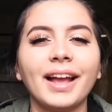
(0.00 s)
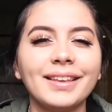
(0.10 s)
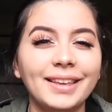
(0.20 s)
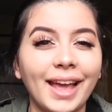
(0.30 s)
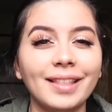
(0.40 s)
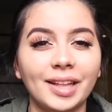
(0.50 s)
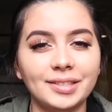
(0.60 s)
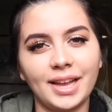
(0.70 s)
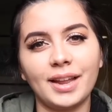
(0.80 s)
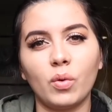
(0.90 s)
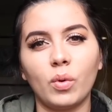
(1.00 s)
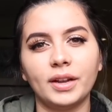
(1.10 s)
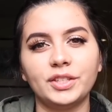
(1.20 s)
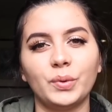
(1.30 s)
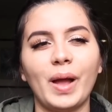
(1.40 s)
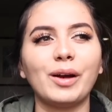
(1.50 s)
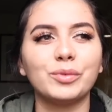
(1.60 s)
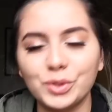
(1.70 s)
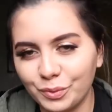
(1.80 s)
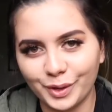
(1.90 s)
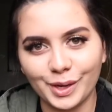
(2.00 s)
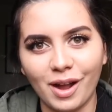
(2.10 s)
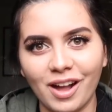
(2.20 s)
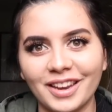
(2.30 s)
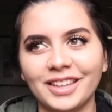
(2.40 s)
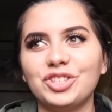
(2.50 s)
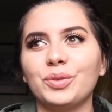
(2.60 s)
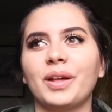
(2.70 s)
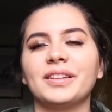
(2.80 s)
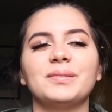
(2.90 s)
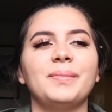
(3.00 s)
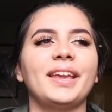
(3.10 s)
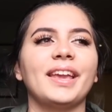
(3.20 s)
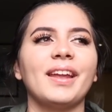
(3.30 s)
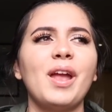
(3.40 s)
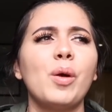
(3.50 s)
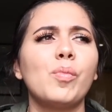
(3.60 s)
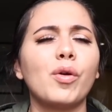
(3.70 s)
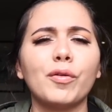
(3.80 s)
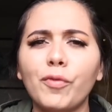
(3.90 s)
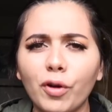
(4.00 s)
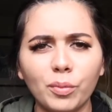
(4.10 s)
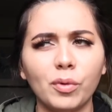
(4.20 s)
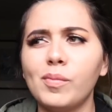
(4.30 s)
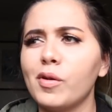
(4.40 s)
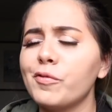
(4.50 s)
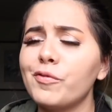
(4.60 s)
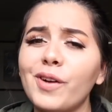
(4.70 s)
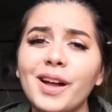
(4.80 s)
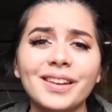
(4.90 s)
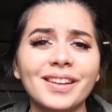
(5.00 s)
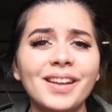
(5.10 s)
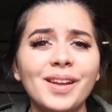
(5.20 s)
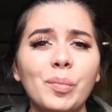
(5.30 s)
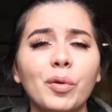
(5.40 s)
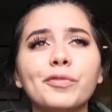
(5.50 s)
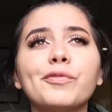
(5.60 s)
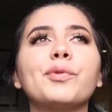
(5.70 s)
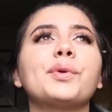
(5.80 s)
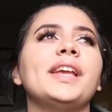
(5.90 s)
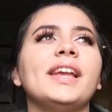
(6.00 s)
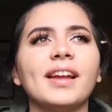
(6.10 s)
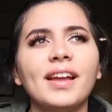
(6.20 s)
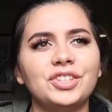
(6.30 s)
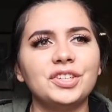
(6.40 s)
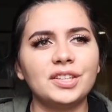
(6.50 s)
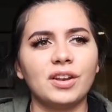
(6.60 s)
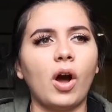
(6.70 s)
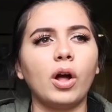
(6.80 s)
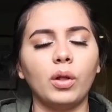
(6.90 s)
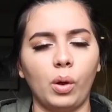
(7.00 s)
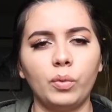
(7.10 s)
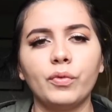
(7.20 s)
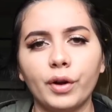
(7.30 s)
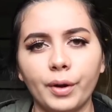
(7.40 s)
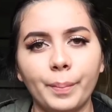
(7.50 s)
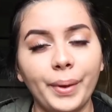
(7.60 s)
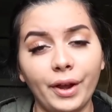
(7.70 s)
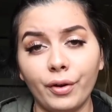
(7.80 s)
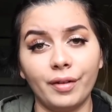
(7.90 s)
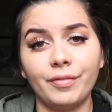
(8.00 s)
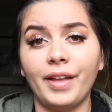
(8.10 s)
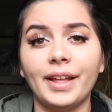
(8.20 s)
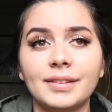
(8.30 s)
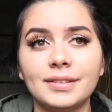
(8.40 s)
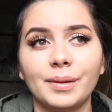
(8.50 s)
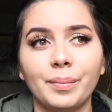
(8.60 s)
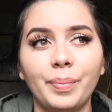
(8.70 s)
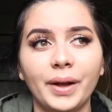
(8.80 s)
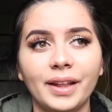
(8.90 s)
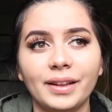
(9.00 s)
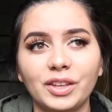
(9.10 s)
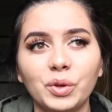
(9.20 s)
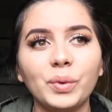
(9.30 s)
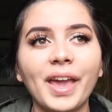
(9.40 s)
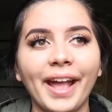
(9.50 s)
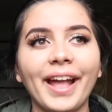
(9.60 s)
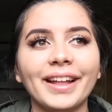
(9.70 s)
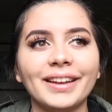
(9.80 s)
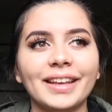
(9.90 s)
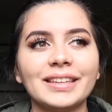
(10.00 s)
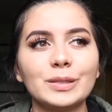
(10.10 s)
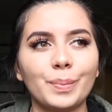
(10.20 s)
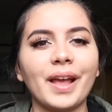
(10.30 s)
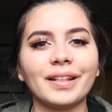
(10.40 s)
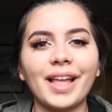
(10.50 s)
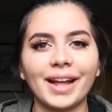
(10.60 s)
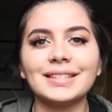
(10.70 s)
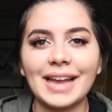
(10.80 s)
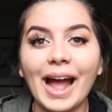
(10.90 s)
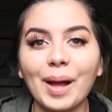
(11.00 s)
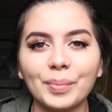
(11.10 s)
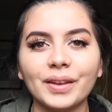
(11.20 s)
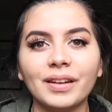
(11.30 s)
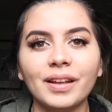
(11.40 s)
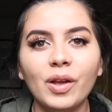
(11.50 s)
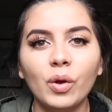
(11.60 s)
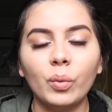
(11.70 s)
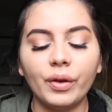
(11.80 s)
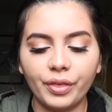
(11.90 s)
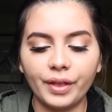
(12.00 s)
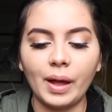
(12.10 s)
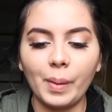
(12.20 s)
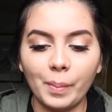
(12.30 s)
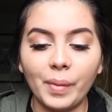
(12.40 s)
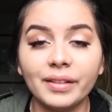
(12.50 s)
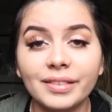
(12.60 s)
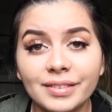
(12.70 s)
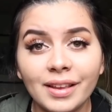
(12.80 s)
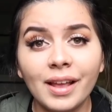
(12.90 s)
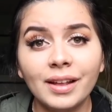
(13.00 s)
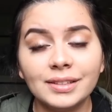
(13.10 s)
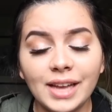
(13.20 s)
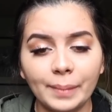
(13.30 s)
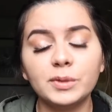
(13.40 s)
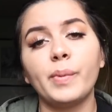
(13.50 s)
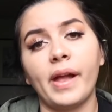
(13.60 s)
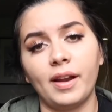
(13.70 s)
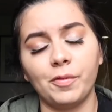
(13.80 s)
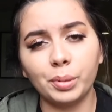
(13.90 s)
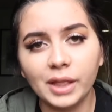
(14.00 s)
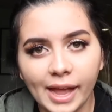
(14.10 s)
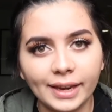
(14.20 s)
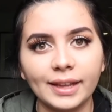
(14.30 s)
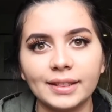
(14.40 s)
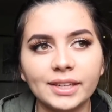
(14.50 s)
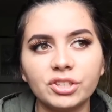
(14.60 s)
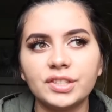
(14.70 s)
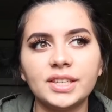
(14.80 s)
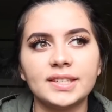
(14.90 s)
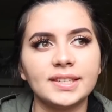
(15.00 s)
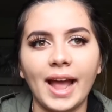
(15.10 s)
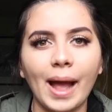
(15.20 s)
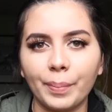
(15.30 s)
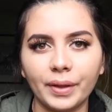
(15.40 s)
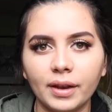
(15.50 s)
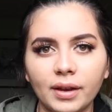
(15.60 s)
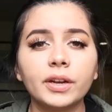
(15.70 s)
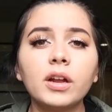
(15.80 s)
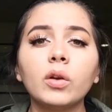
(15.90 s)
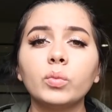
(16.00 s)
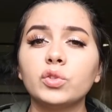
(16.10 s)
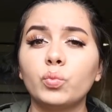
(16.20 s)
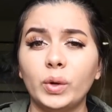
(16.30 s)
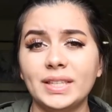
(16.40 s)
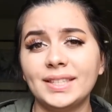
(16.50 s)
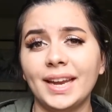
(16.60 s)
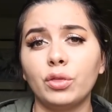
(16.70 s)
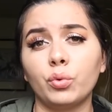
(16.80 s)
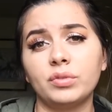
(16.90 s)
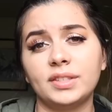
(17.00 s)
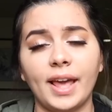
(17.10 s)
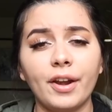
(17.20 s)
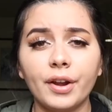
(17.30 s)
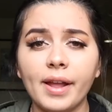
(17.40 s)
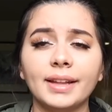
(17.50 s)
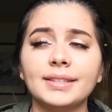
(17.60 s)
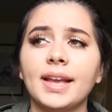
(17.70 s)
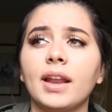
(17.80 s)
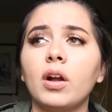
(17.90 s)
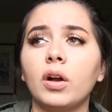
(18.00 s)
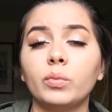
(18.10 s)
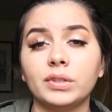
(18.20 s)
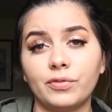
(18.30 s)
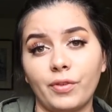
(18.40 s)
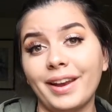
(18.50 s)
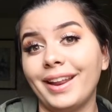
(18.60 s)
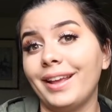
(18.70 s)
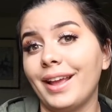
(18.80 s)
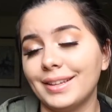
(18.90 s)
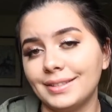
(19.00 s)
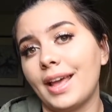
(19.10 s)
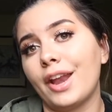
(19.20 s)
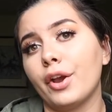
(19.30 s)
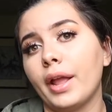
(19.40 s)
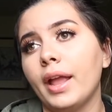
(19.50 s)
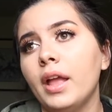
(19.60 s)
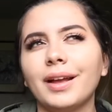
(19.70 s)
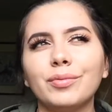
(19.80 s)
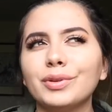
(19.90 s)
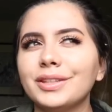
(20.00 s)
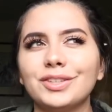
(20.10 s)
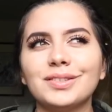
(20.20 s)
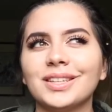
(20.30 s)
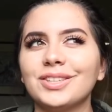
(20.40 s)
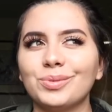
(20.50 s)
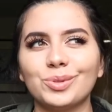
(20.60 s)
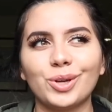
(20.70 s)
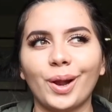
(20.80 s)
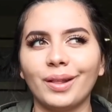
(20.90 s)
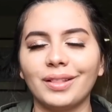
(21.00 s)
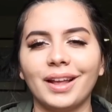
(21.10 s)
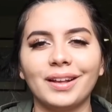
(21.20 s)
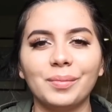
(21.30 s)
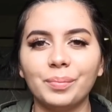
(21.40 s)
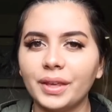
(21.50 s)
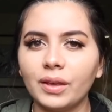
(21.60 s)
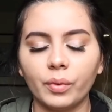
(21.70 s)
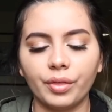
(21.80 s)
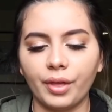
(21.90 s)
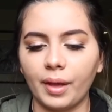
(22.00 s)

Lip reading: I get that Tana wanted to outdo VidCon and she wanted to make it more affordable, more fun, more free, just an all over better event, but you can't expect that to happen within a month's time span of planning. That just doesn't happen. VidCon was Wednesday through Saturday and TanaCon was Friday and Saturday. I really just think she was trying to like compete with